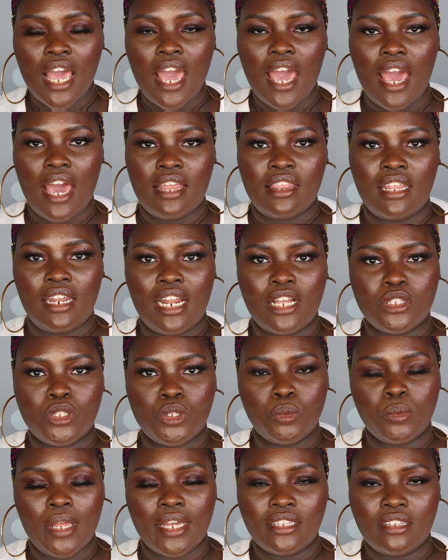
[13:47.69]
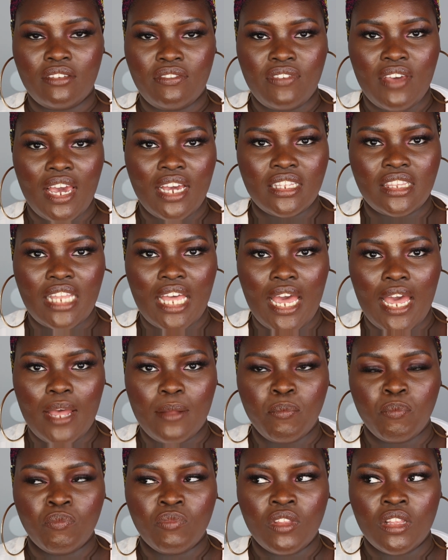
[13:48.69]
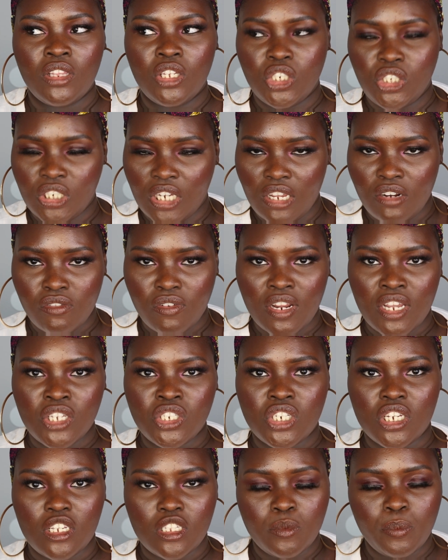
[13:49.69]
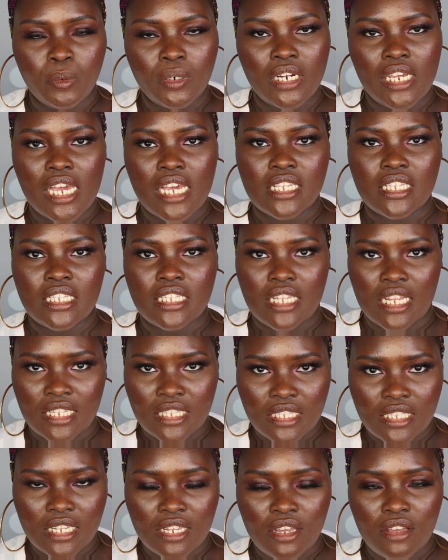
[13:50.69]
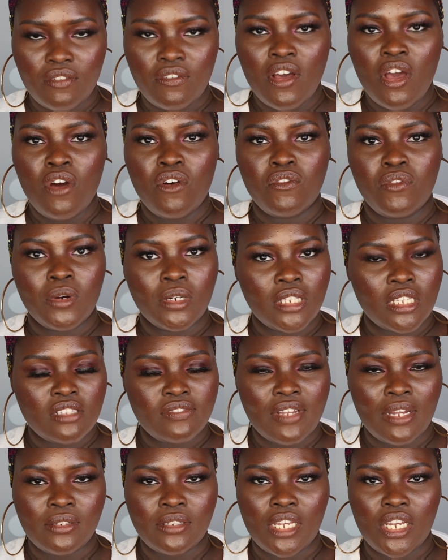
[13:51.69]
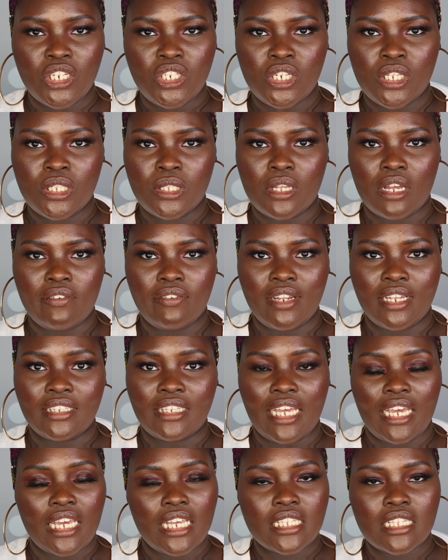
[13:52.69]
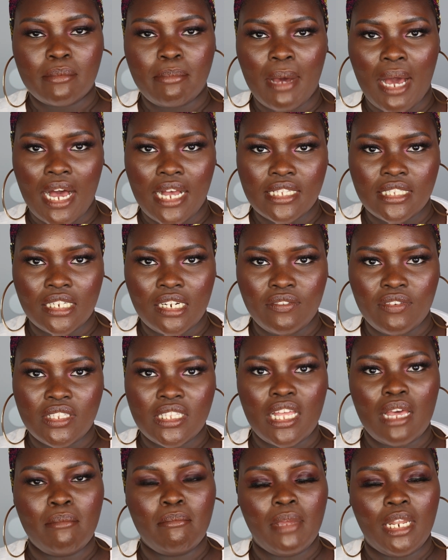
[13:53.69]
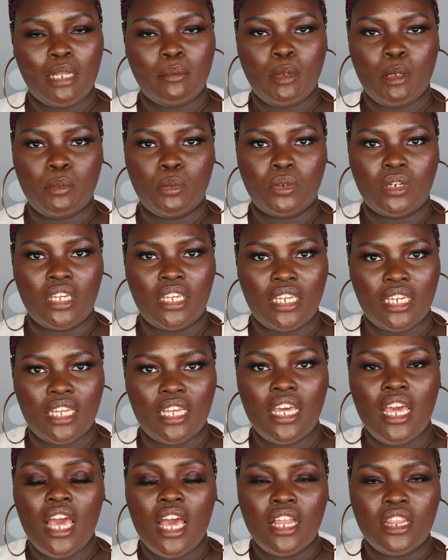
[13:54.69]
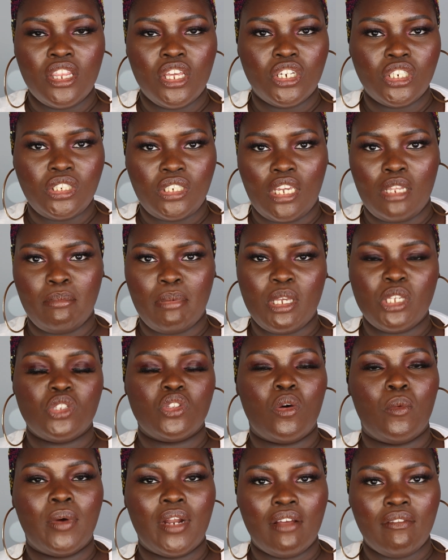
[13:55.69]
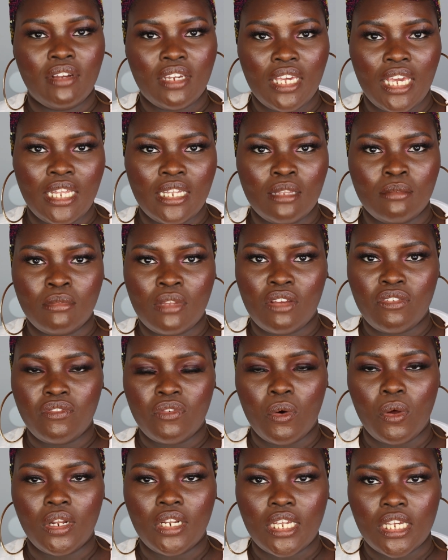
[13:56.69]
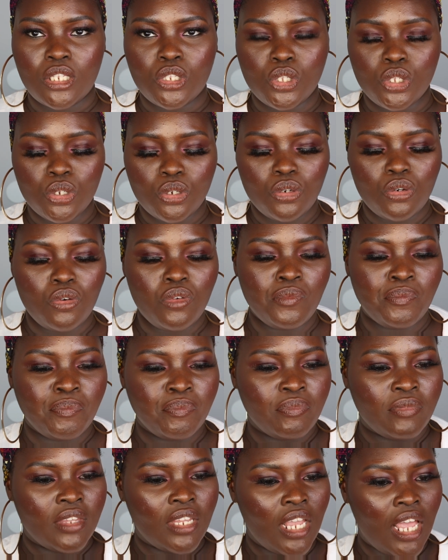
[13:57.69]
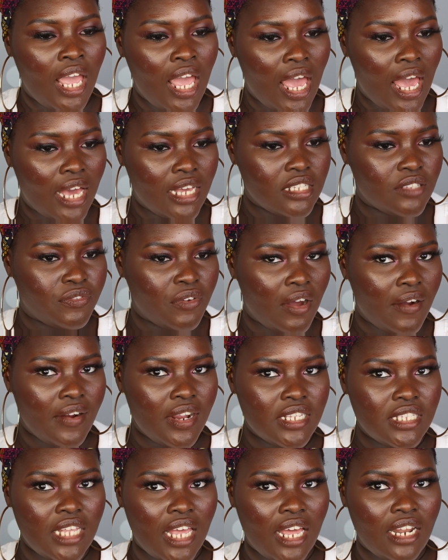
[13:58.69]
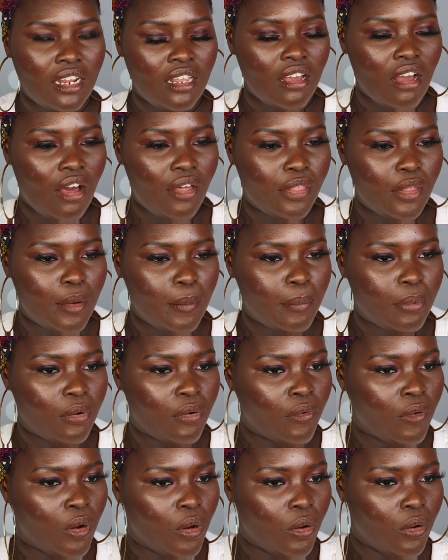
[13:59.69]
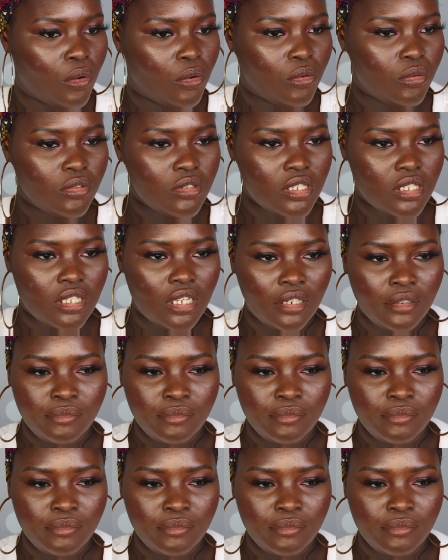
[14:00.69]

And then I do like the fact that the shade range is pretty extensive for this foundation, so I feel like that is a positive, is that many people can get their shade based on whatever kingdom they fall into. As far as any other pros,